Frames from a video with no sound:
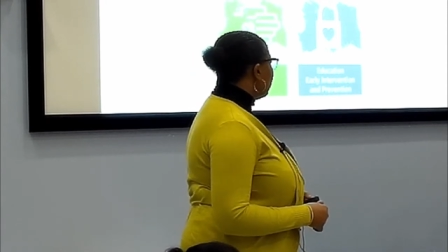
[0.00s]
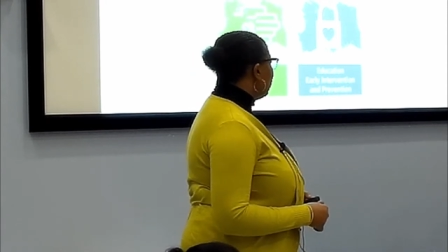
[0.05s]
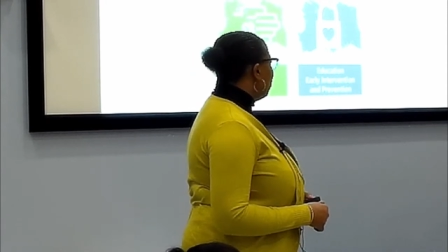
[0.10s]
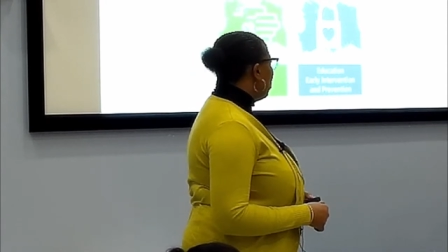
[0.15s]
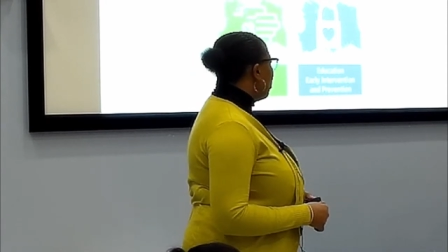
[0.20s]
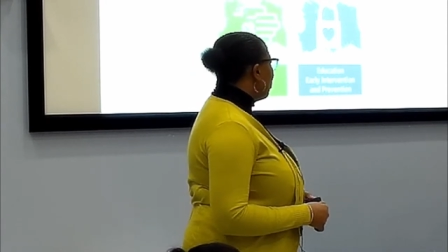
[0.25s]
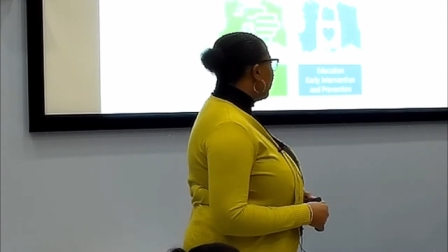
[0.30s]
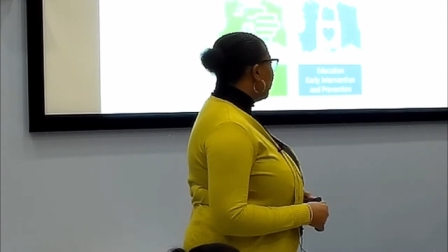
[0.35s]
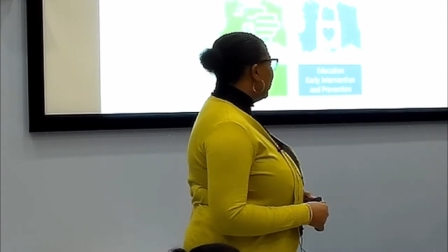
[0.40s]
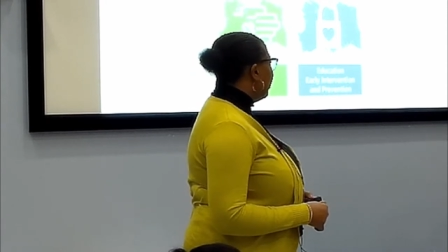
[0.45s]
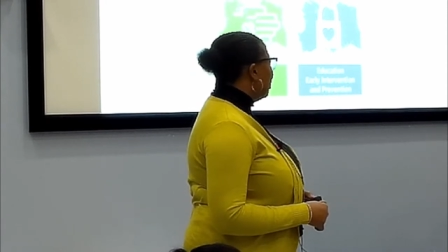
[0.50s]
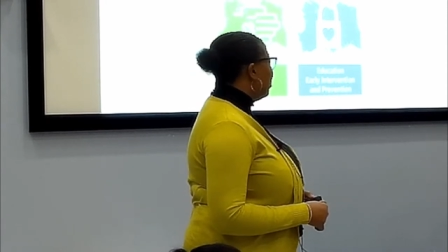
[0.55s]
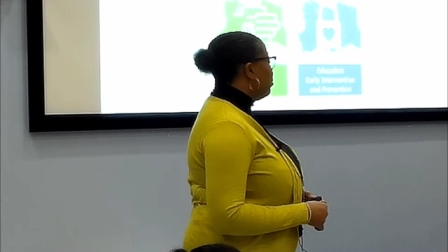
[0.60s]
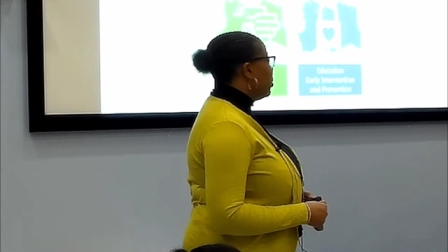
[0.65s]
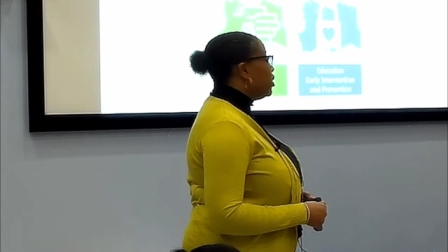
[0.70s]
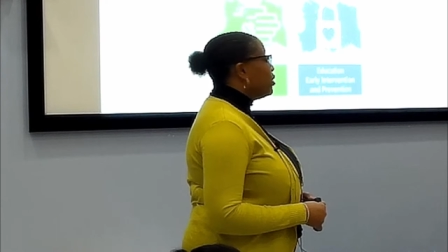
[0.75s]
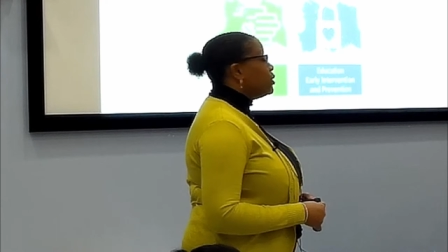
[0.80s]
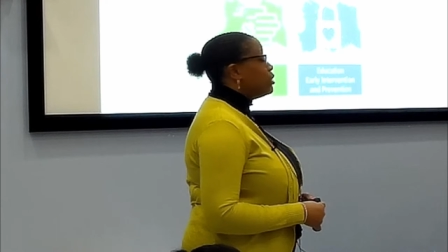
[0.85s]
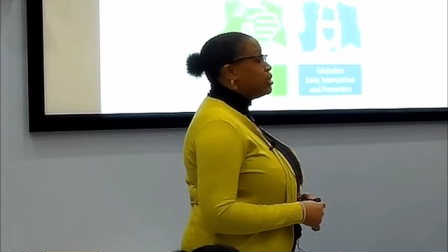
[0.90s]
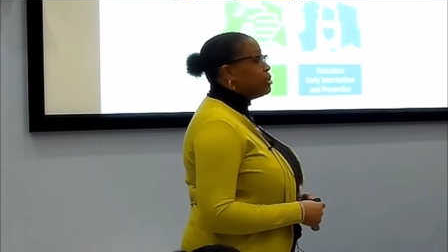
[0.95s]
smoking. And
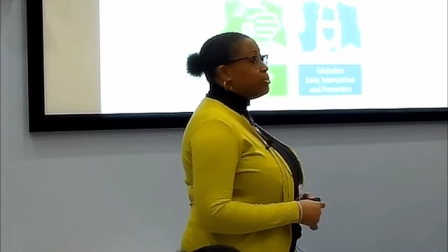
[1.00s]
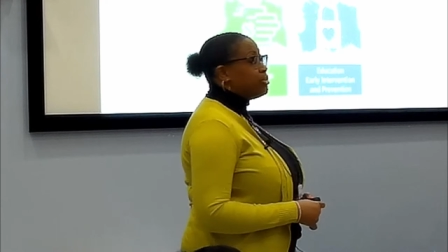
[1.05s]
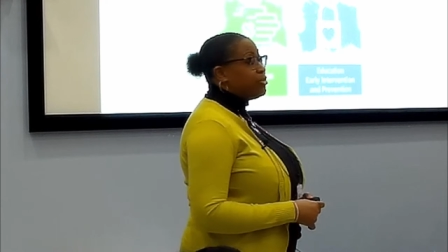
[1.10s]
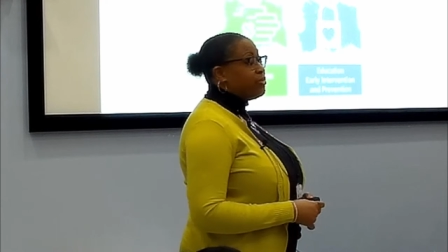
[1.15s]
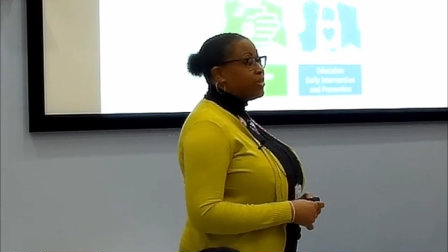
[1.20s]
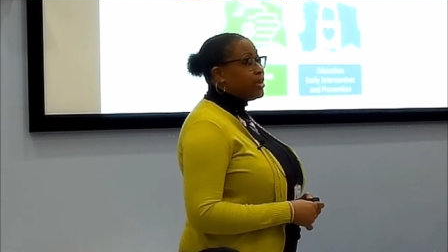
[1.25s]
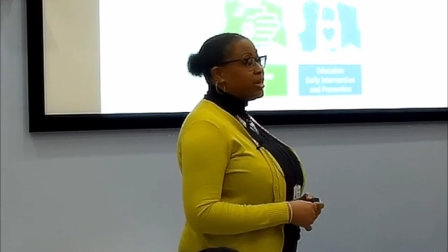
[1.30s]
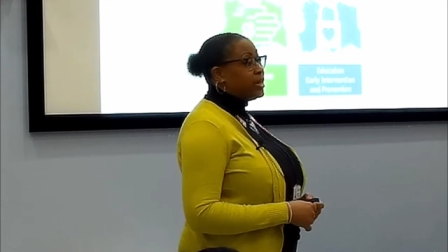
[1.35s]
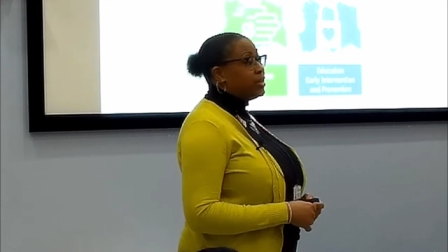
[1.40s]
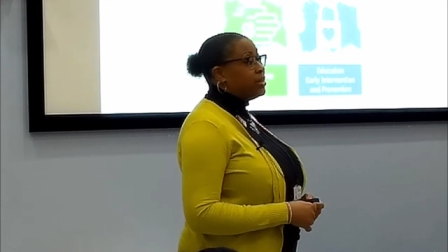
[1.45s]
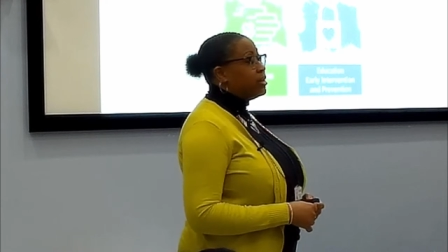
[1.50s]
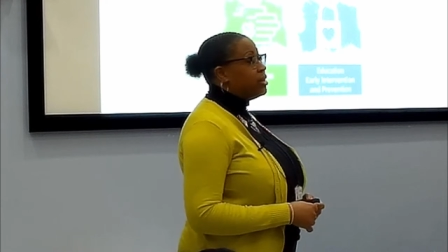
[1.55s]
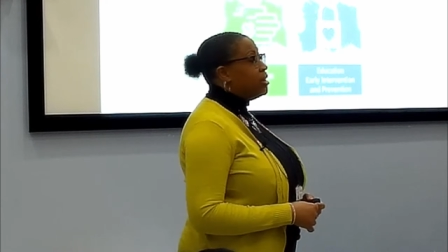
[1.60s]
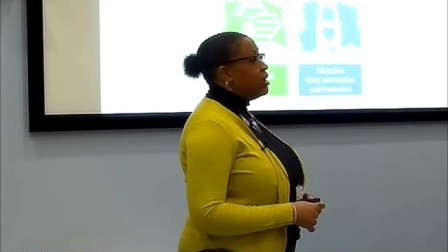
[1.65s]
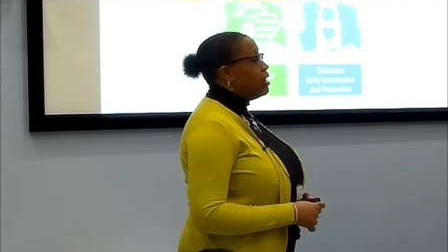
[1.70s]
we also provide